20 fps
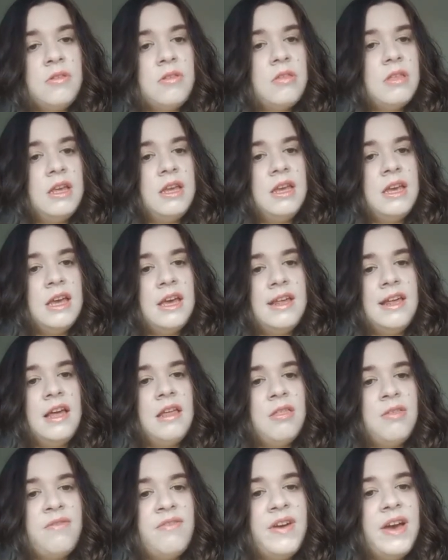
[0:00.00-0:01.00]
She's like, yeah,
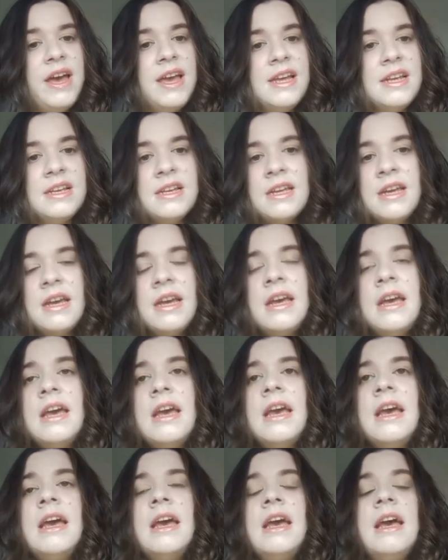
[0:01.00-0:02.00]
that's fine.
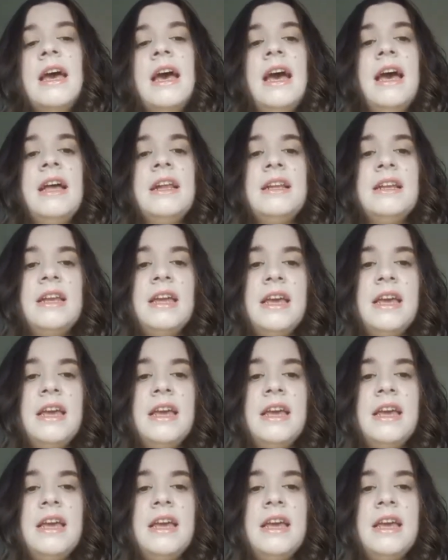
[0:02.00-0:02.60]
And